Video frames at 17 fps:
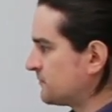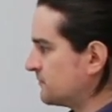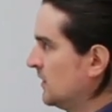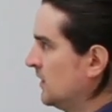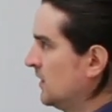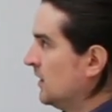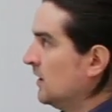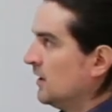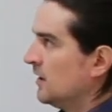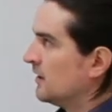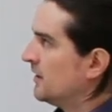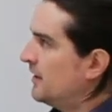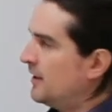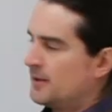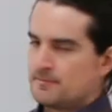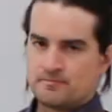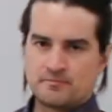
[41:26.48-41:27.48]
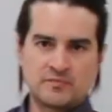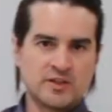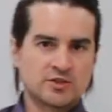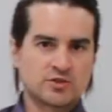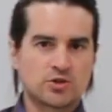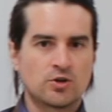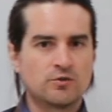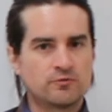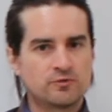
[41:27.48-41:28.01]
Yeah,
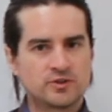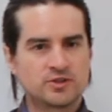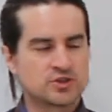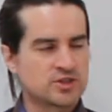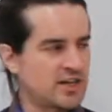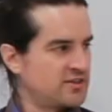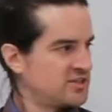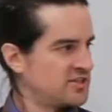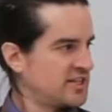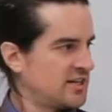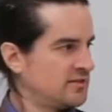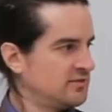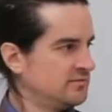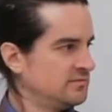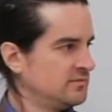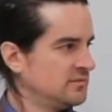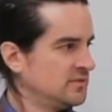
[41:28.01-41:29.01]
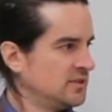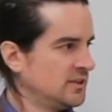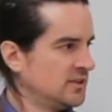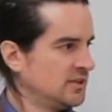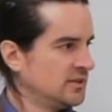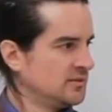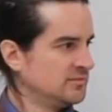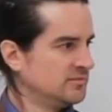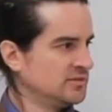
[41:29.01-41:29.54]
so hopefully you try this out.
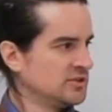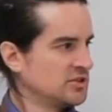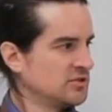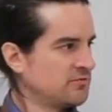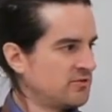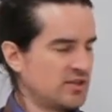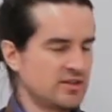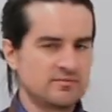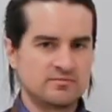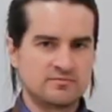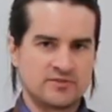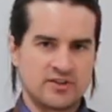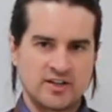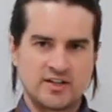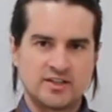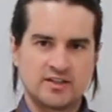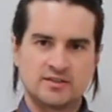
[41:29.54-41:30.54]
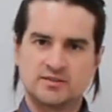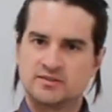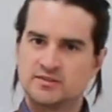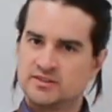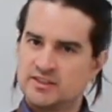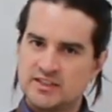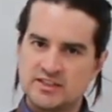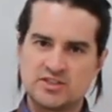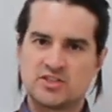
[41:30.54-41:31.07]
Um, it's a fun, very
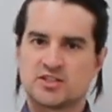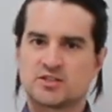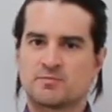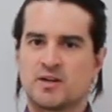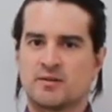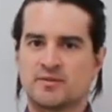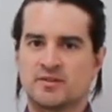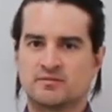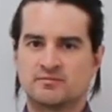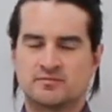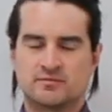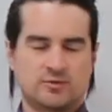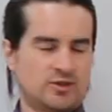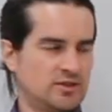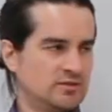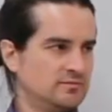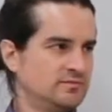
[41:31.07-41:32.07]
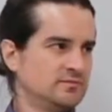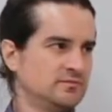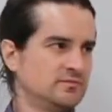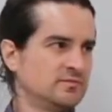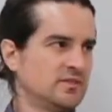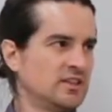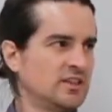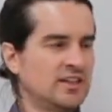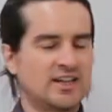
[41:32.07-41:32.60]
easy experiment. Well,
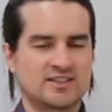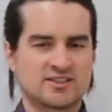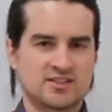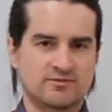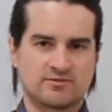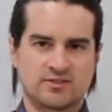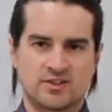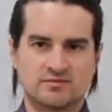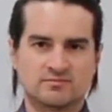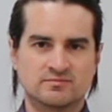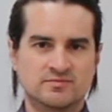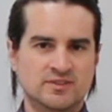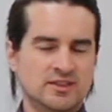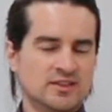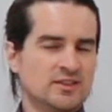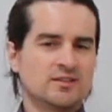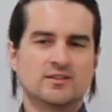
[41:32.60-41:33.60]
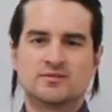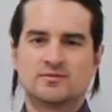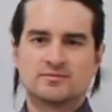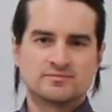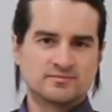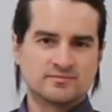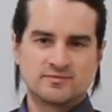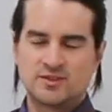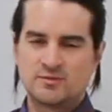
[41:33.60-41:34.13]
I say fun.
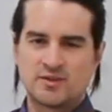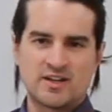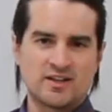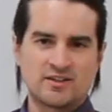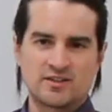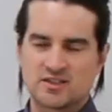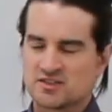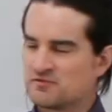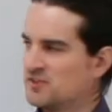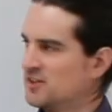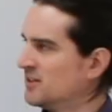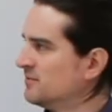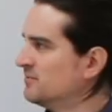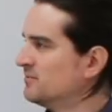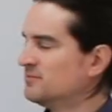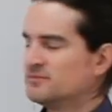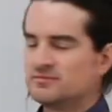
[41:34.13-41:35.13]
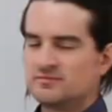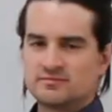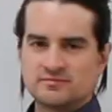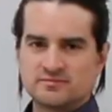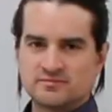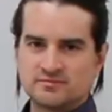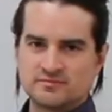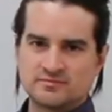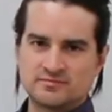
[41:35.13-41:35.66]
You might not think it's fun.
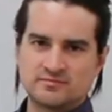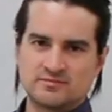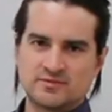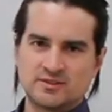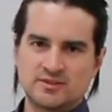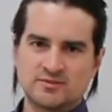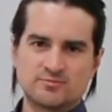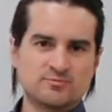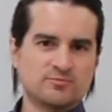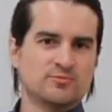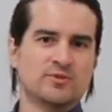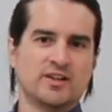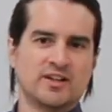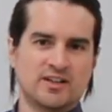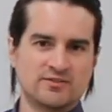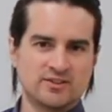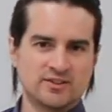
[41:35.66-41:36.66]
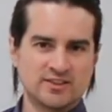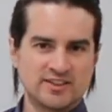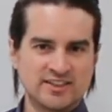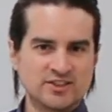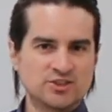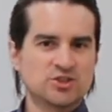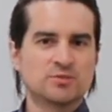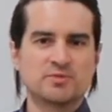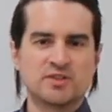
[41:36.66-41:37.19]
Whatever. It
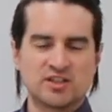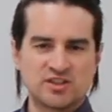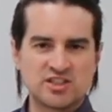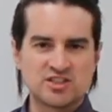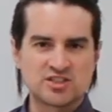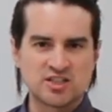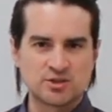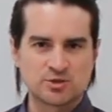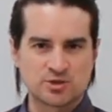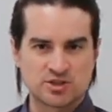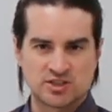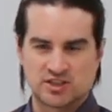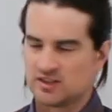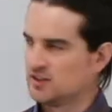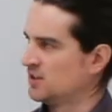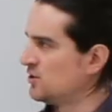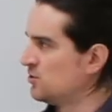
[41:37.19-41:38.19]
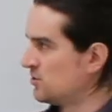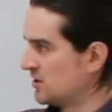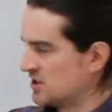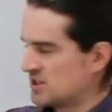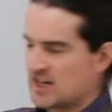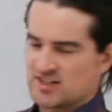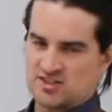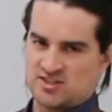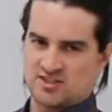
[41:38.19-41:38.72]
should be at least interesting that you can
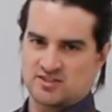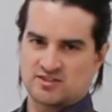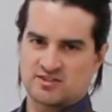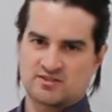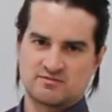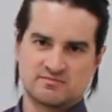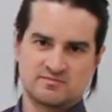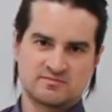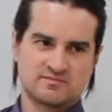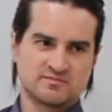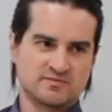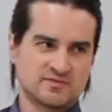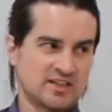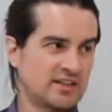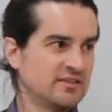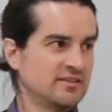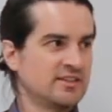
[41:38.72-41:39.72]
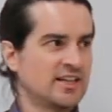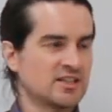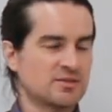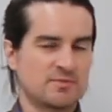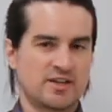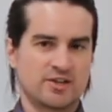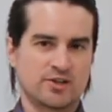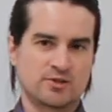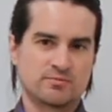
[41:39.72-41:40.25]
test this. That's
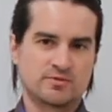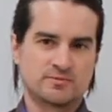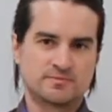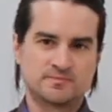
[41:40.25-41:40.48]
my hope.